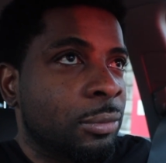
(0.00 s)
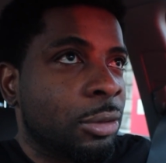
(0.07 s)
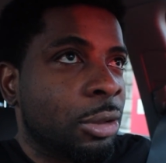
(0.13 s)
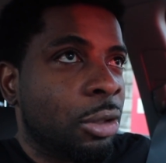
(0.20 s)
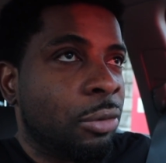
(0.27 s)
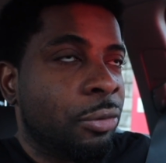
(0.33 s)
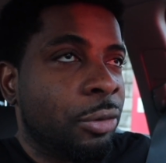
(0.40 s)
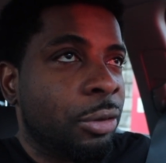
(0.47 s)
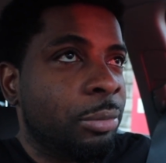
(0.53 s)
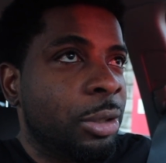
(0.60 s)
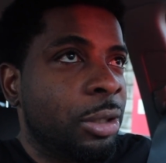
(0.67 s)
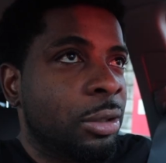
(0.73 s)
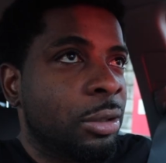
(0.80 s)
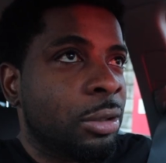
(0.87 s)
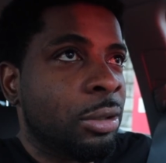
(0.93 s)
You feel
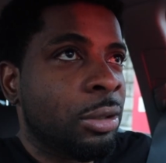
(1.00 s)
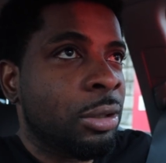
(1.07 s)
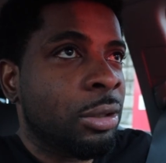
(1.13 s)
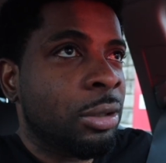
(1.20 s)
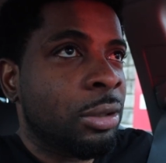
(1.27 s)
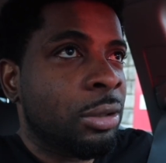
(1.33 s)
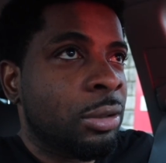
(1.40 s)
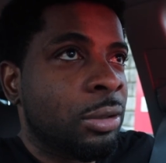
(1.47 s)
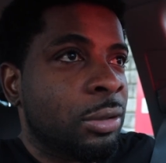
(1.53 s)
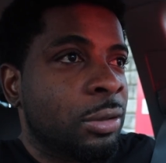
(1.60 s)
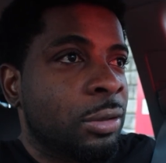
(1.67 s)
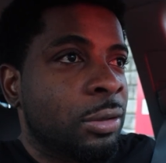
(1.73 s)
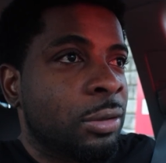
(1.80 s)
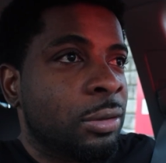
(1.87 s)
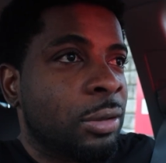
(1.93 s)
me?
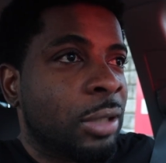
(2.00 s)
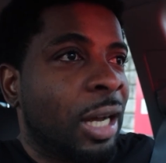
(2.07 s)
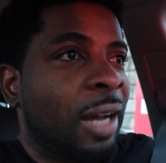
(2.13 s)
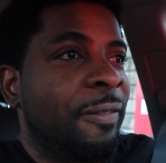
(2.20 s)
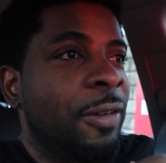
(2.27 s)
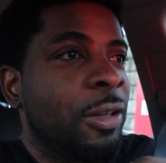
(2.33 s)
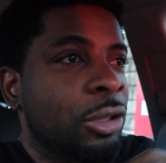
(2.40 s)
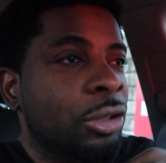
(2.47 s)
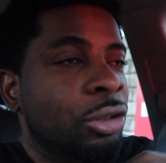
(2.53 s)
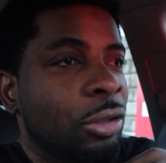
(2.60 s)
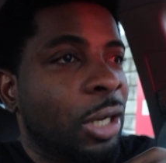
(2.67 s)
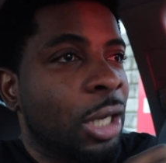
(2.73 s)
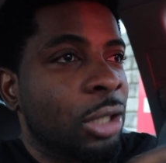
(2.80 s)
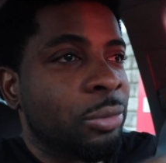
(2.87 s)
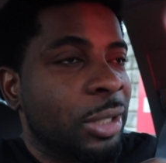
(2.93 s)
I felt as though
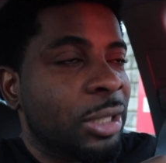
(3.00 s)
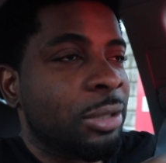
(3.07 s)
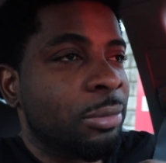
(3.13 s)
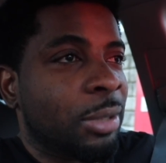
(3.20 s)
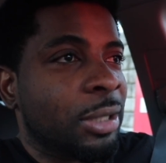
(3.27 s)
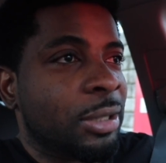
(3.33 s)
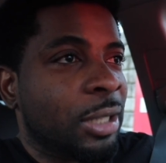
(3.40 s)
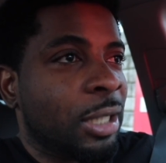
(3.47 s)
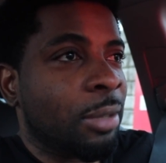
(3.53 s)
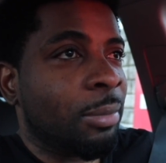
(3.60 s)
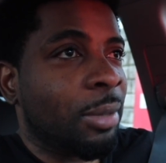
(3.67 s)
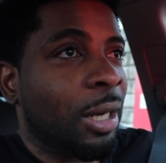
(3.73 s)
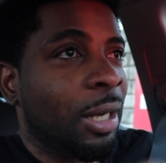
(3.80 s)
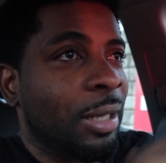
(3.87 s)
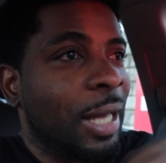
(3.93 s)
I was wasting my time.
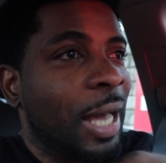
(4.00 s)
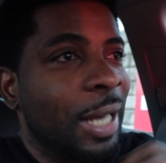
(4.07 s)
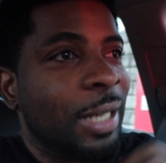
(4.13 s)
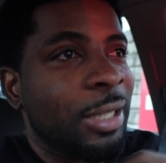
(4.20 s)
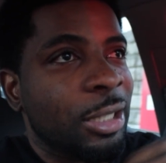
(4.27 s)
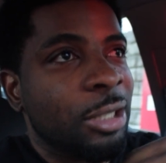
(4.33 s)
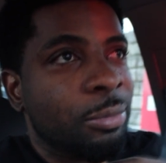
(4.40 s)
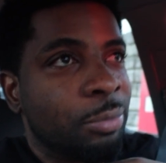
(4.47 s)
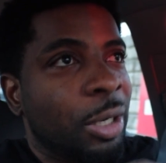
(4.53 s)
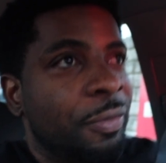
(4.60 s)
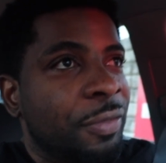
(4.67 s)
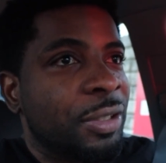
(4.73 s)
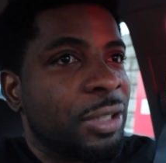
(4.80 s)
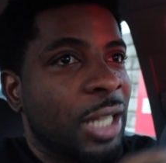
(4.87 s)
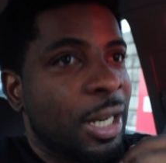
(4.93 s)
A lot of these
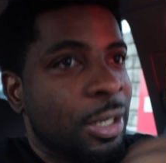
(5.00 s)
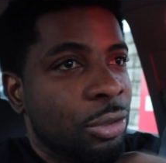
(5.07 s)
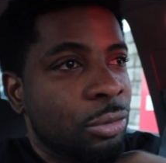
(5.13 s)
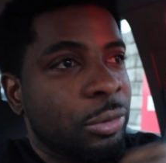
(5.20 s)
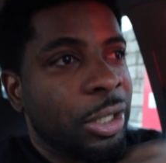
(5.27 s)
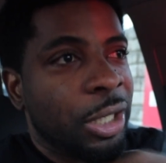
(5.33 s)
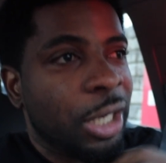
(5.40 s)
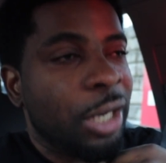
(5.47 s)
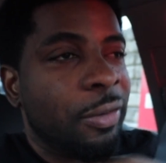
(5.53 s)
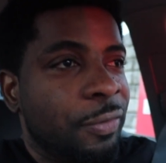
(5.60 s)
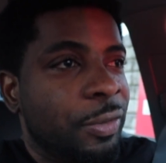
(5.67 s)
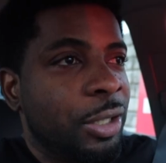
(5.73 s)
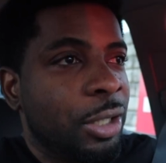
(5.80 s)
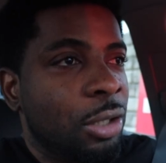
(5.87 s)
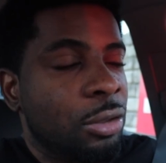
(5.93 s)
brothers that do the hair
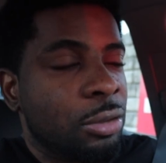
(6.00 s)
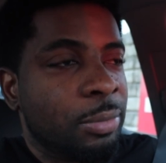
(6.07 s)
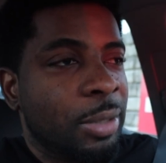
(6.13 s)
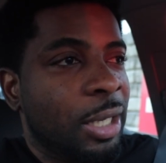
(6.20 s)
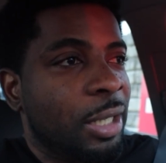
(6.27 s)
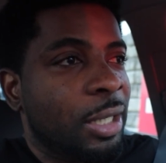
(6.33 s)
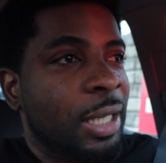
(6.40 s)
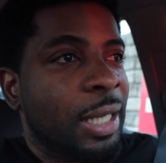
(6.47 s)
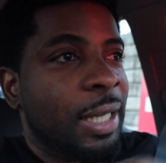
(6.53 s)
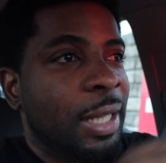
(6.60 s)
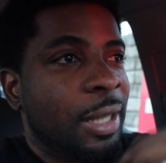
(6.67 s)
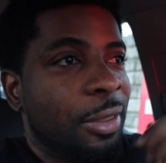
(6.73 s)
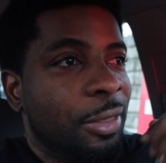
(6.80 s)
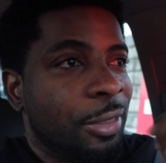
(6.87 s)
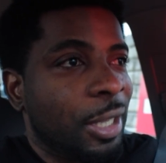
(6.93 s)
videos, man,
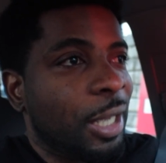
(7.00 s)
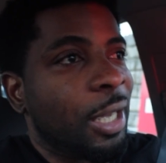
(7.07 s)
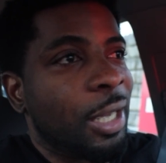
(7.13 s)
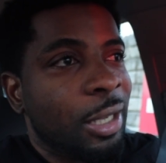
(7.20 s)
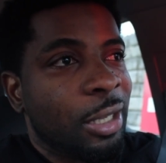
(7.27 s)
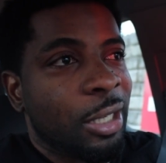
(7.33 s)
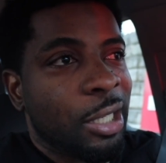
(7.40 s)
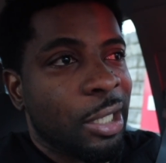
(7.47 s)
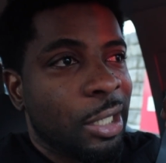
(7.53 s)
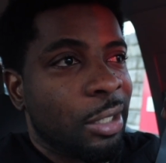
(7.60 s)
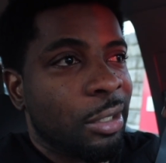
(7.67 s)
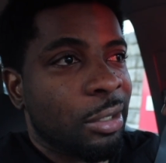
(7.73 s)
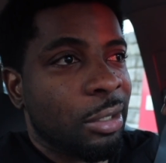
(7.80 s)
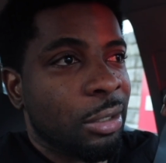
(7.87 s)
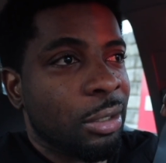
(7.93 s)
they
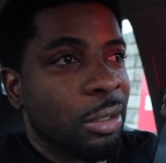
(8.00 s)
can